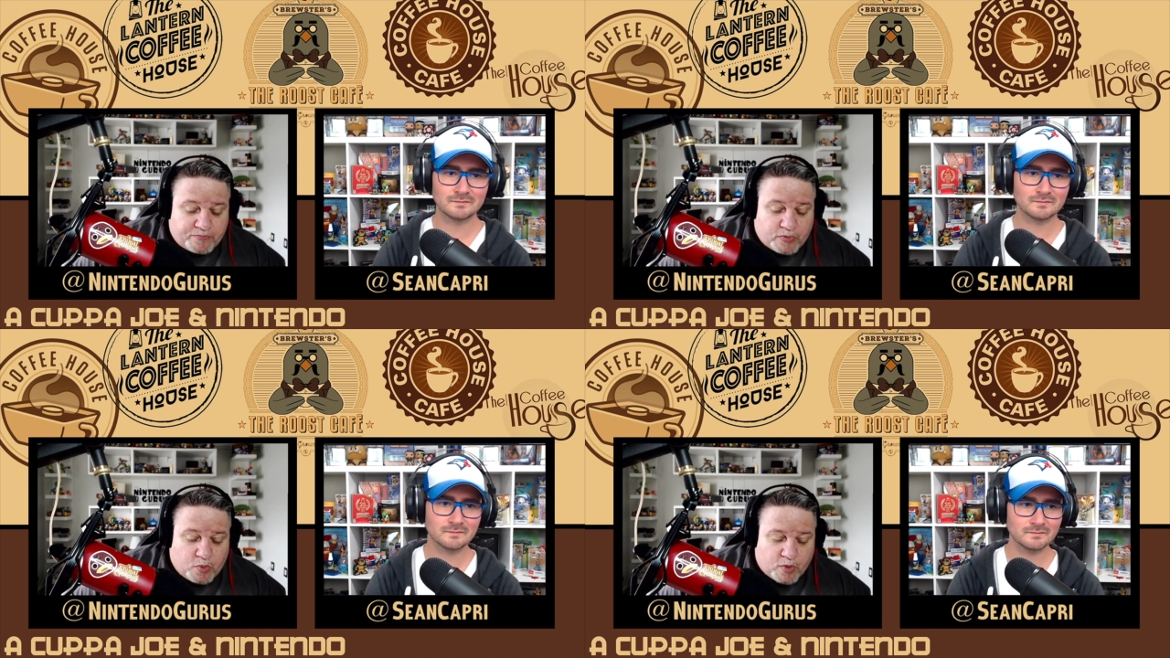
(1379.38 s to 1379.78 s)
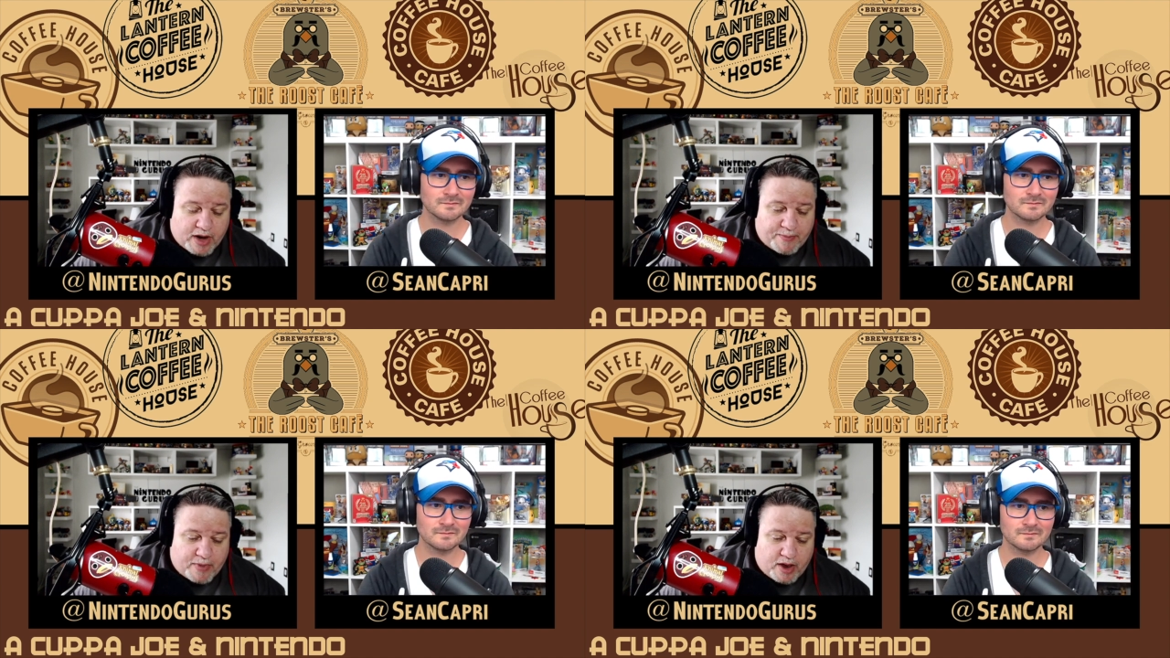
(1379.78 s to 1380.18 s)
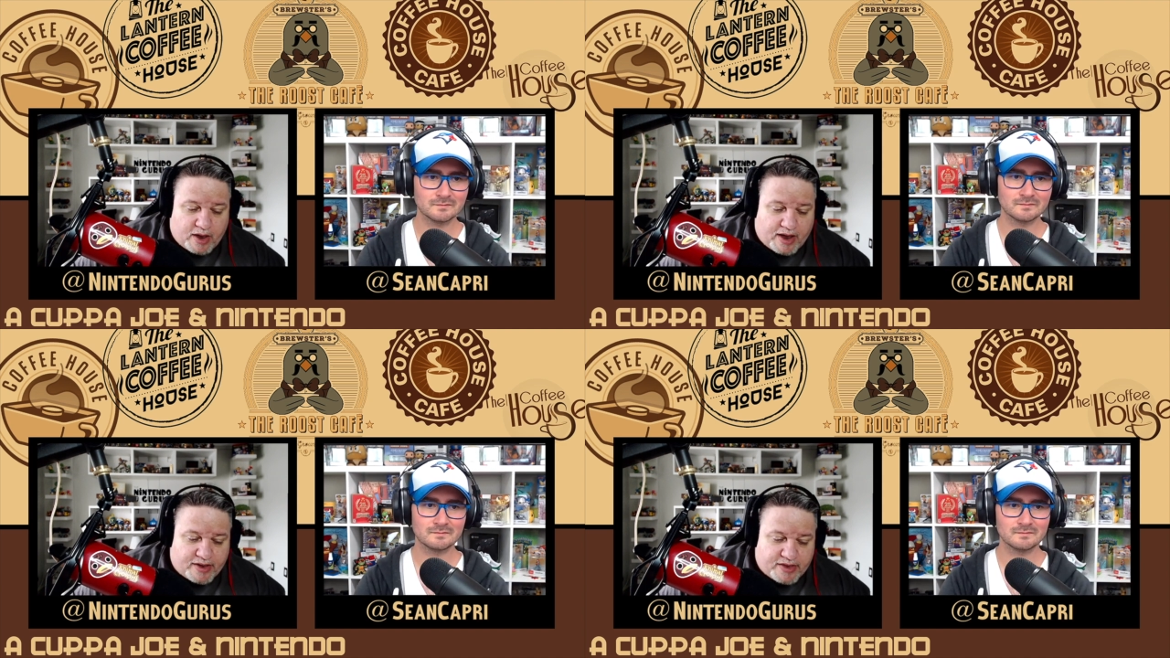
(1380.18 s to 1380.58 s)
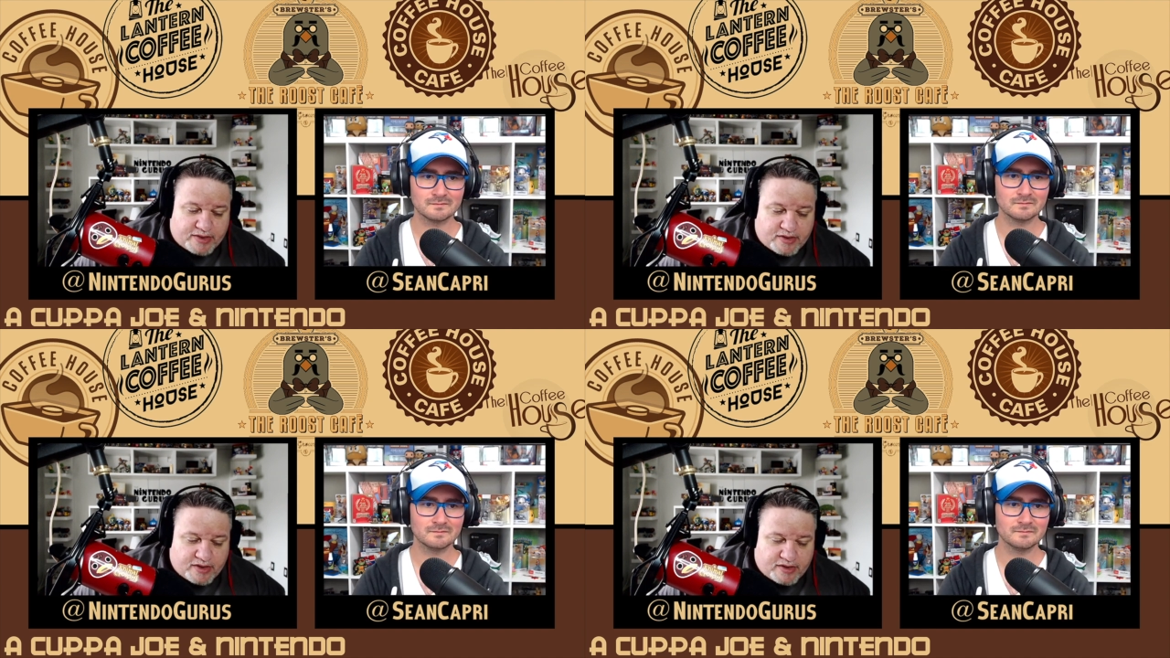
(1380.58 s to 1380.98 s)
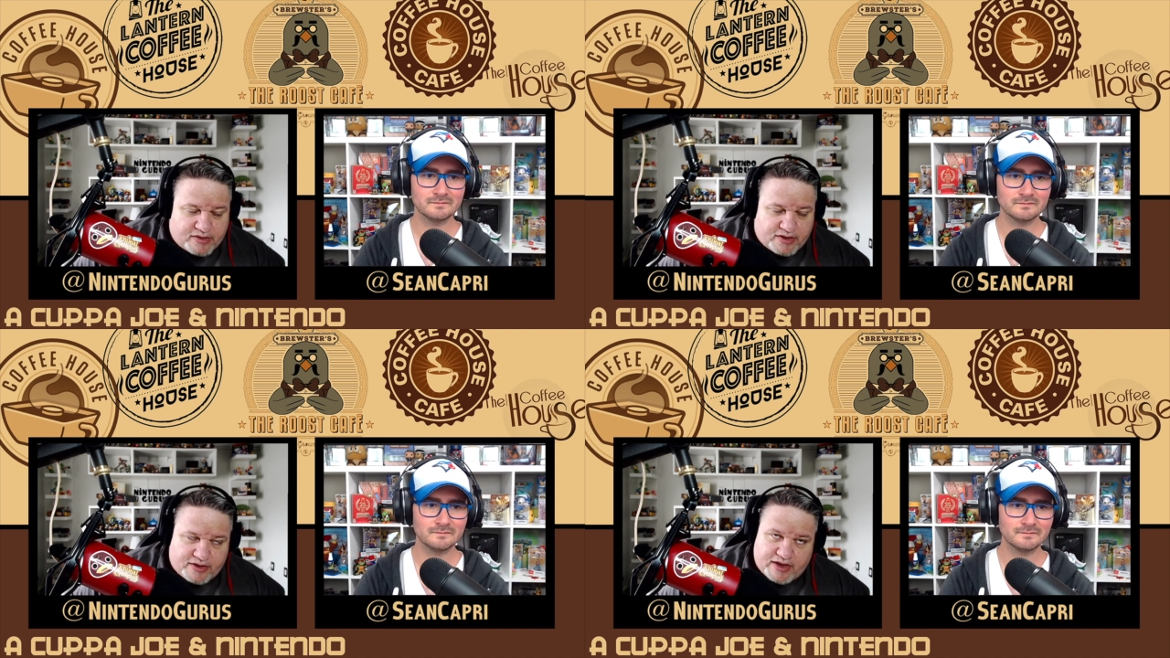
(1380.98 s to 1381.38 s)
Speaker 1: What I'm,
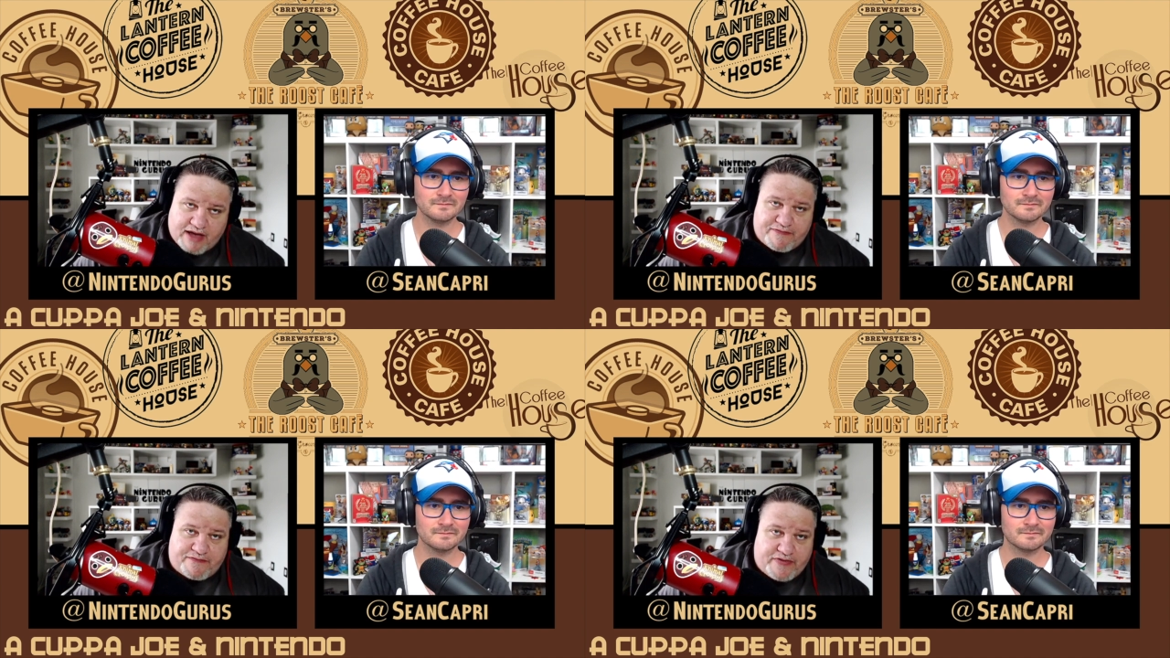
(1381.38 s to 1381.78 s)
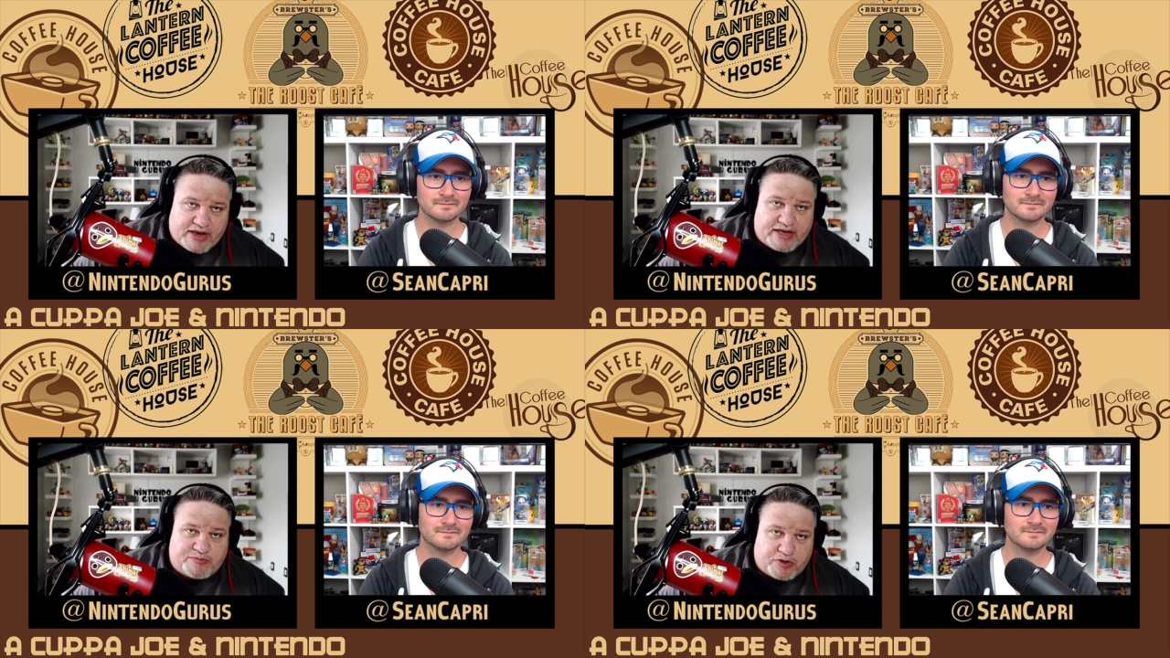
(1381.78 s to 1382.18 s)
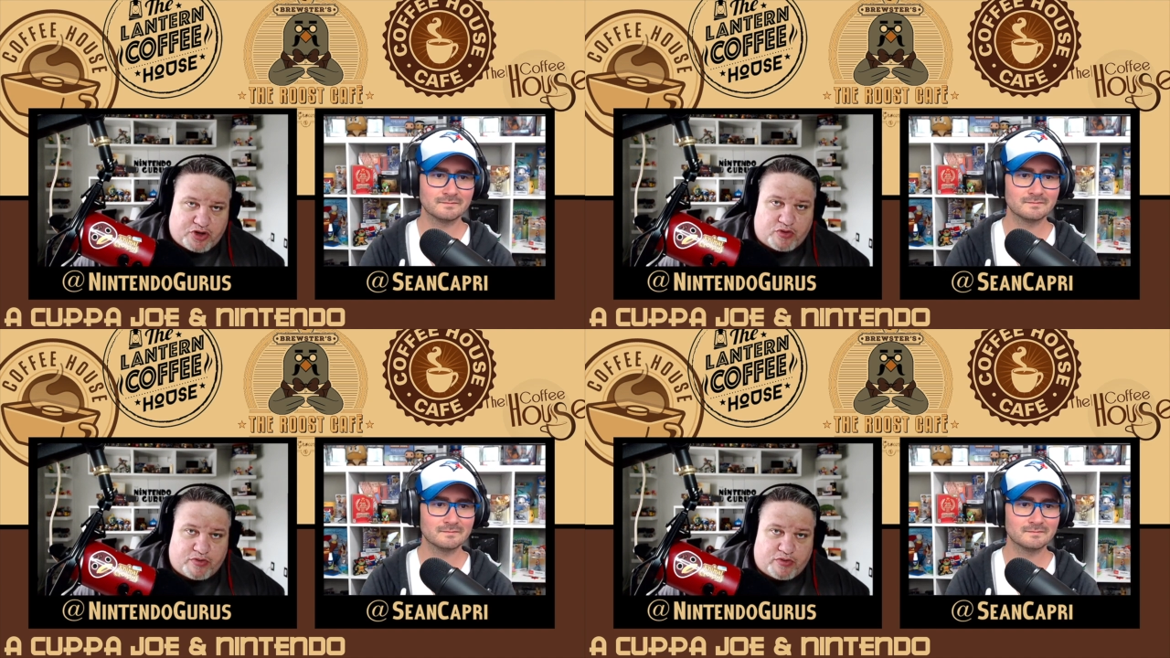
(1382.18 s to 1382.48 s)
I feel like Splatoon